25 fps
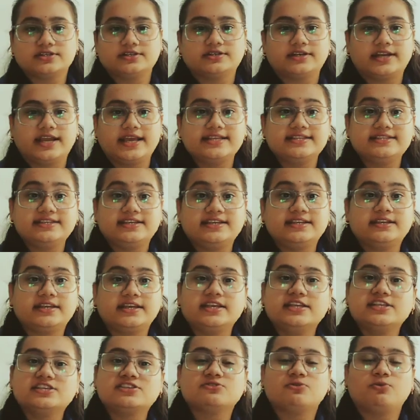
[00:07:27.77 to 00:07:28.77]

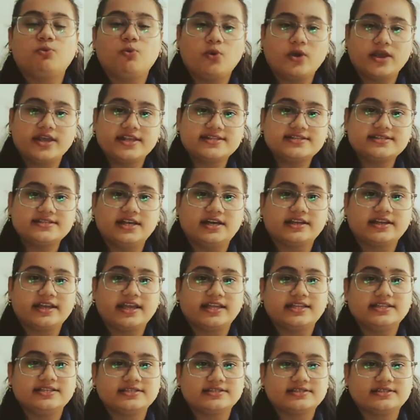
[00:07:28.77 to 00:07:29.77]
raising his voice
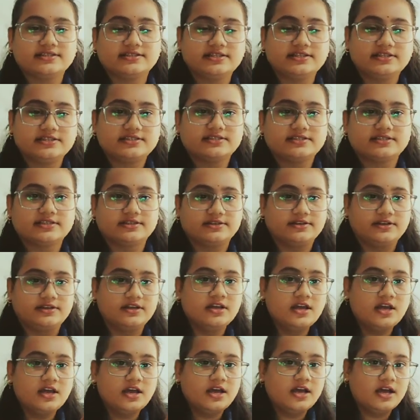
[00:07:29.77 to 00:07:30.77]
against this
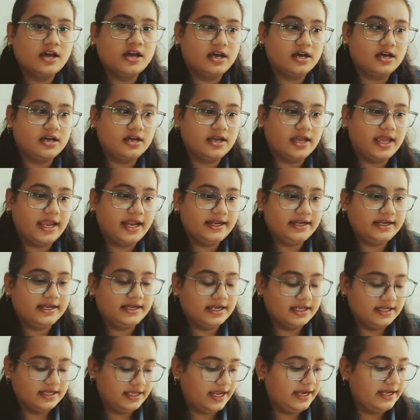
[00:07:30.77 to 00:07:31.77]

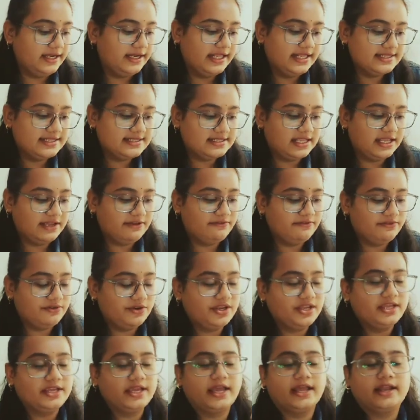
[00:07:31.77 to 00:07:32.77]

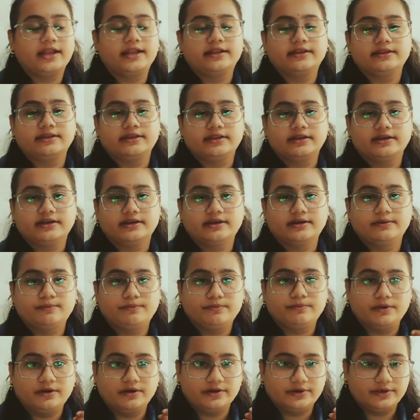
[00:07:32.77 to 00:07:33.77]
anti-slavery and
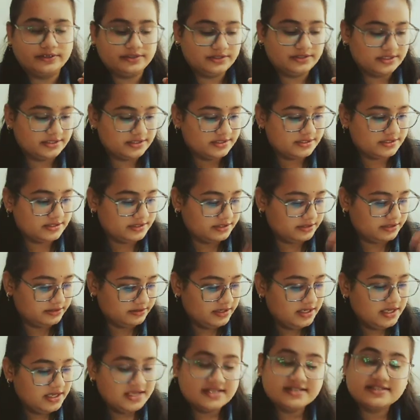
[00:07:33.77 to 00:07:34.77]
this
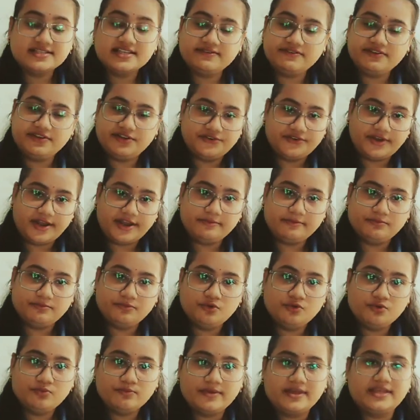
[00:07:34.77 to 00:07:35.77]
civil right
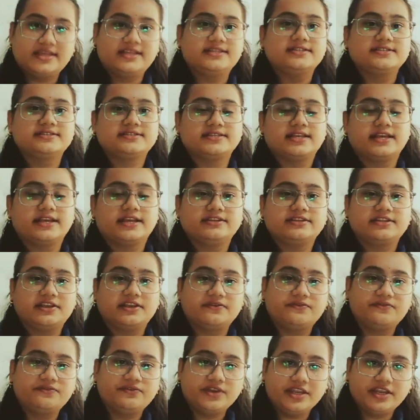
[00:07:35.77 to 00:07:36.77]
movements and
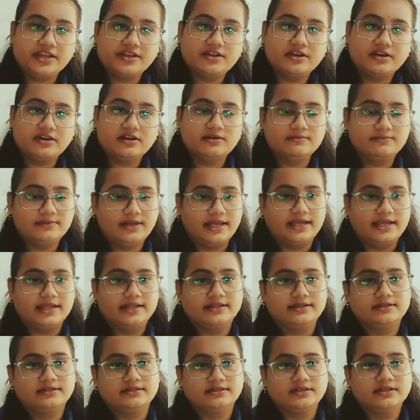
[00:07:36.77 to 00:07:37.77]
the freedom,
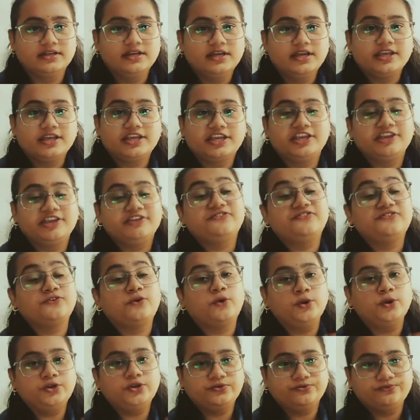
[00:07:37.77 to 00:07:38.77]
and he
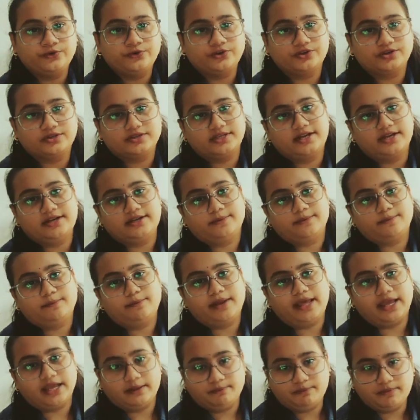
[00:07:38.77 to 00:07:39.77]
fought for
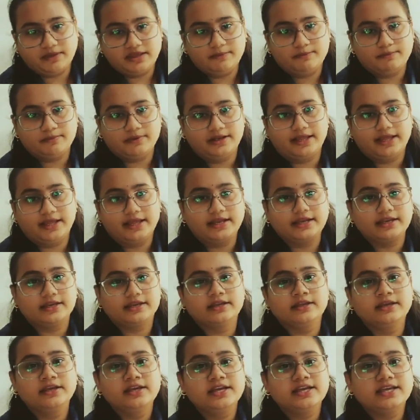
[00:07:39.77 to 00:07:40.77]
that black people,
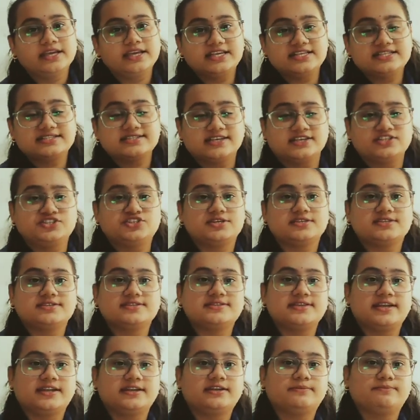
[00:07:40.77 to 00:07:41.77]
and he
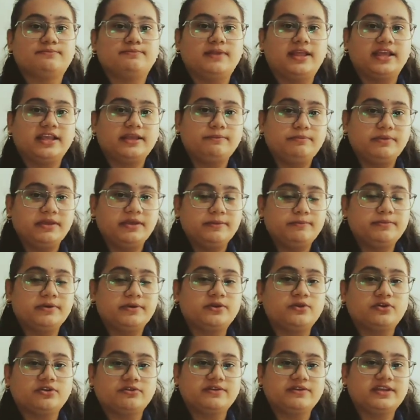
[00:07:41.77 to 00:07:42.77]
suggests that black
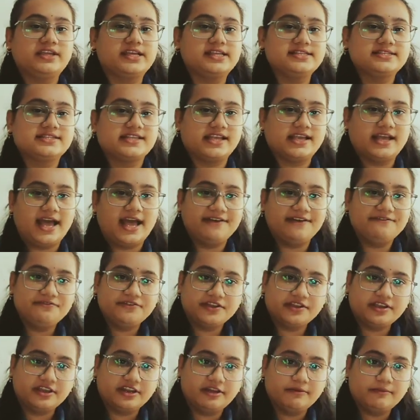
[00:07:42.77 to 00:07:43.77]
people, or we can say
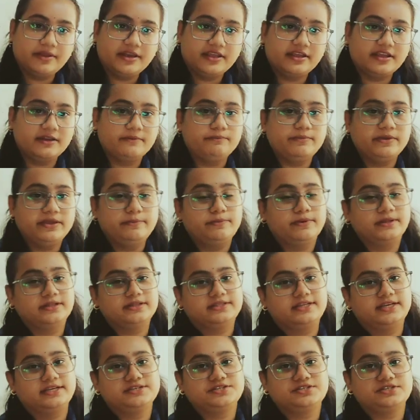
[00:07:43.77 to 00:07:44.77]
African American
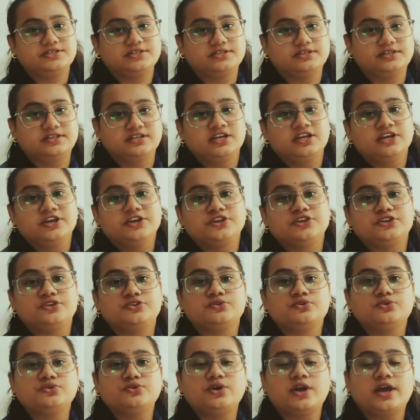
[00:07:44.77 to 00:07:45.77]
people, that
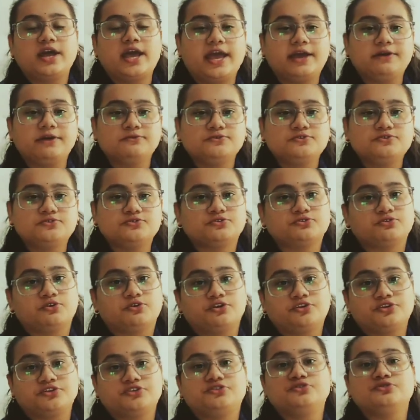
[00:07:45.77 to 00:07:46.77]
you have to
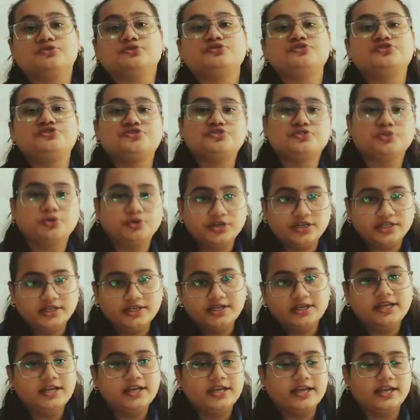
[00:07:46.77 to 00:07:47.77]
or you should
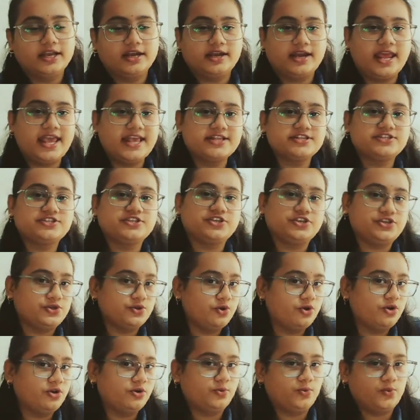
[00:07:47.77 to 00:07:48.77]
raise
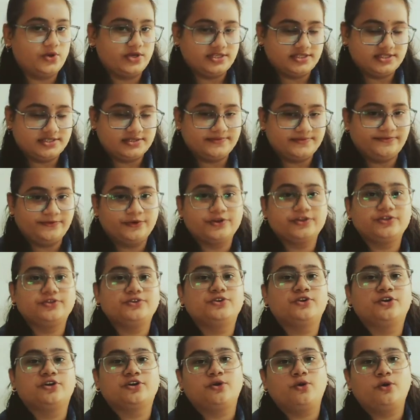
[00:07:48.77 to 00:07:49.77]
your voice for
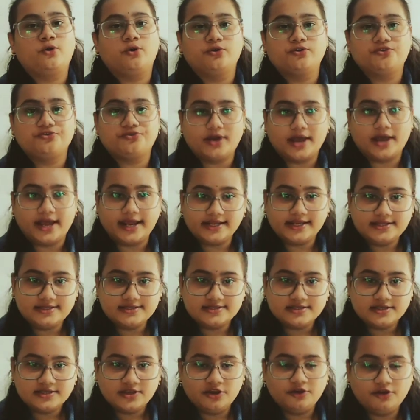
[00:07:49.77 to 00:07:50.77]
your own
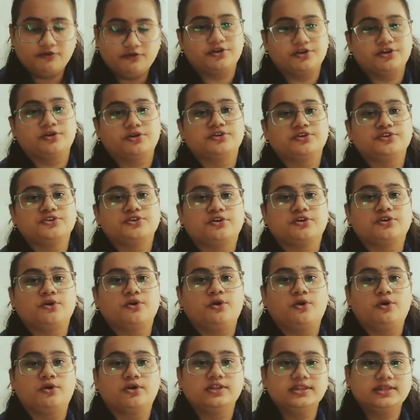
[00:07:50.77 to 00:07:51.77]
rights, for
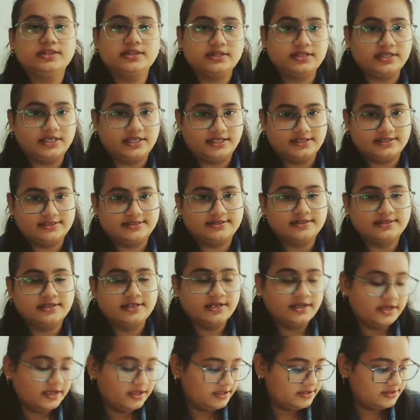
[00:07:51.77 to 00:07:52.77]
your own things.
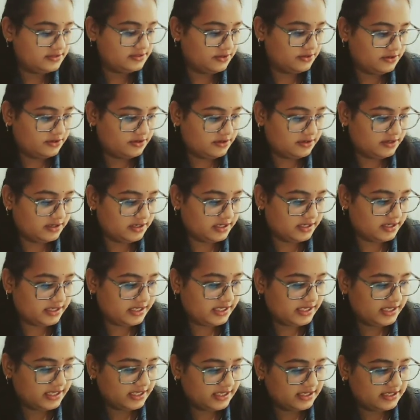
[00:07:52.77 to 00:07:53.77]
So
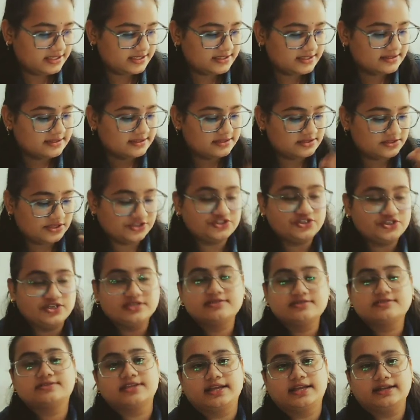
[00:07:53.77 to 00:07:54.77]
he
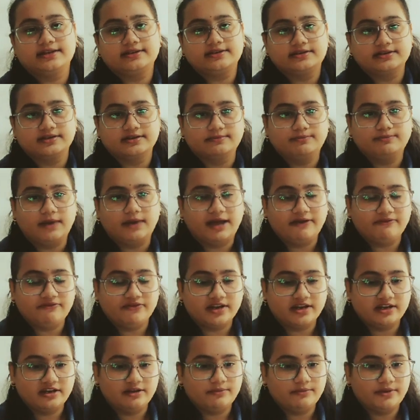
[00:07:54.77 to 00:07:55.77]
suggests that
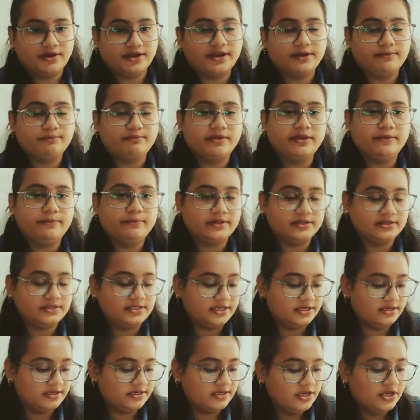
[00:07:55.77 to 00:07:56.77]
African American
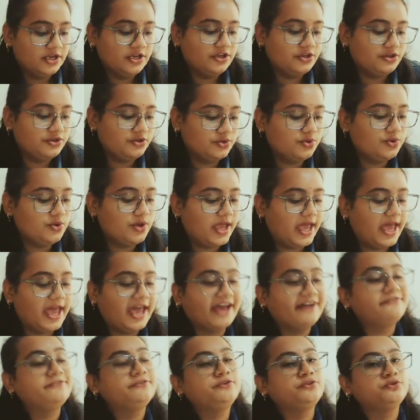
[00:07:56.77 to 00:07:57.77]
people, that you
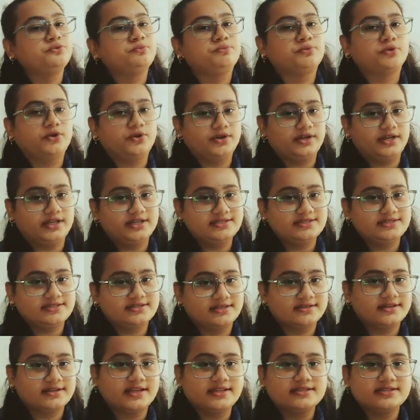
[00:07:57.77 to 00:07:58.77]
have to
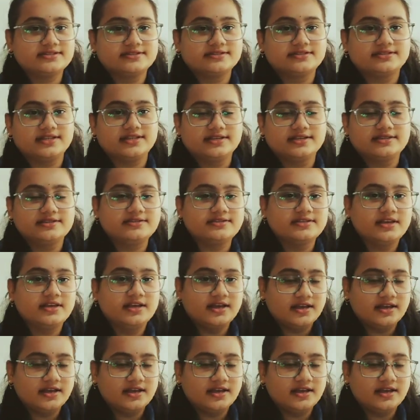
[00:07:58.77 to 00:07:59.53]
protest against this